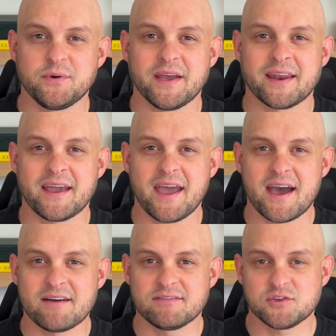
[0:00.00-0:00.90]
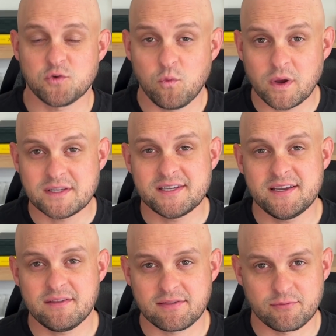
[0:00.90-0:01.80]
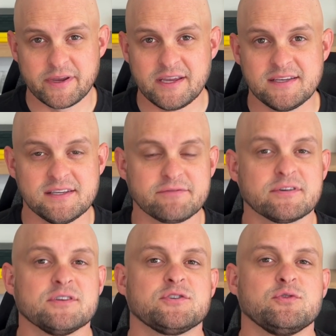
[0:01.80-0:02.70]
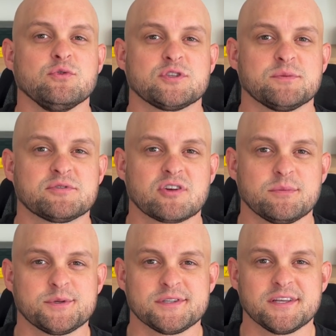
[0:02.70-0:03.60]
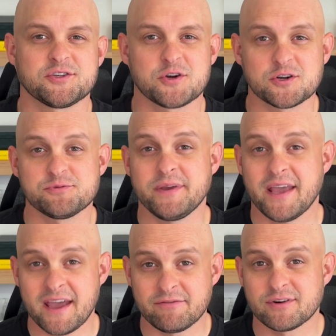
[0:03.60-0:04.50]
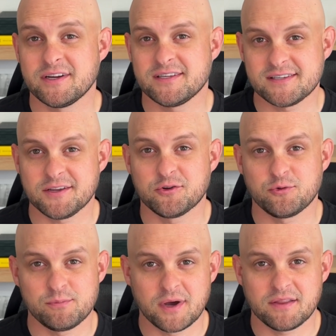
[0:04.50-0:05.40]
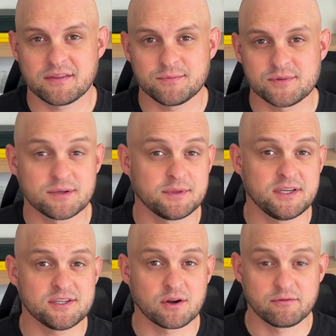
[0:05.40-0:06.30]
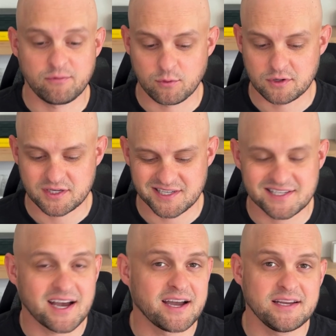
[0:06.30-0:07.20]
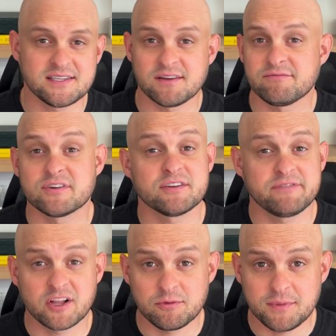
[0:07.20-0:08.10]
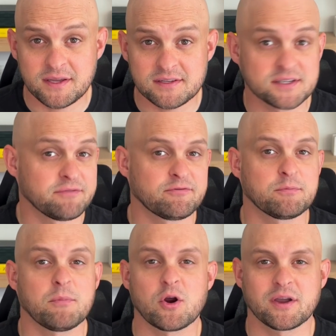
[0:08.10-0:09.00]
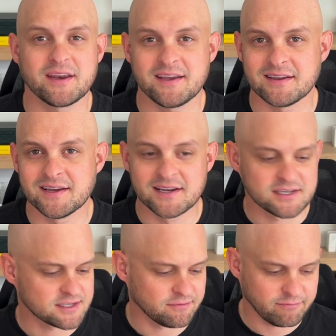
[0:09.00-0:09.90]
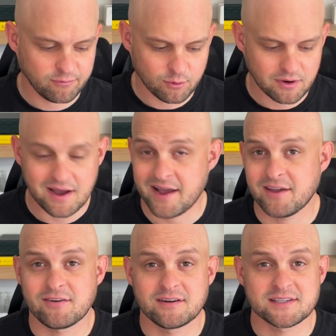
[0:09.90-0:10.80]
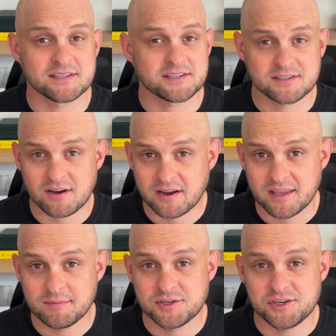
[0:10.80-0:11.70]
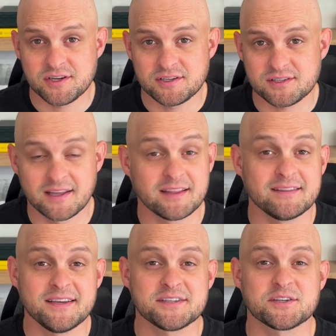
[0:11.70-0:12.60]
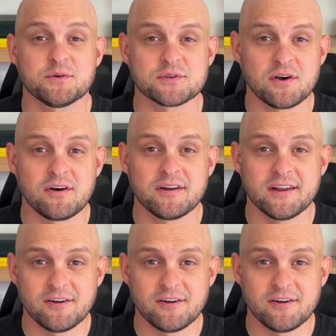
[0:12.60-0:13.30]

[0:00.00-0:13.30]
it and I have 23 different tool subscriptions that charge me every single month. Some of these are for design, some for development, some for marketing some for icons and stock images, and the list goes on and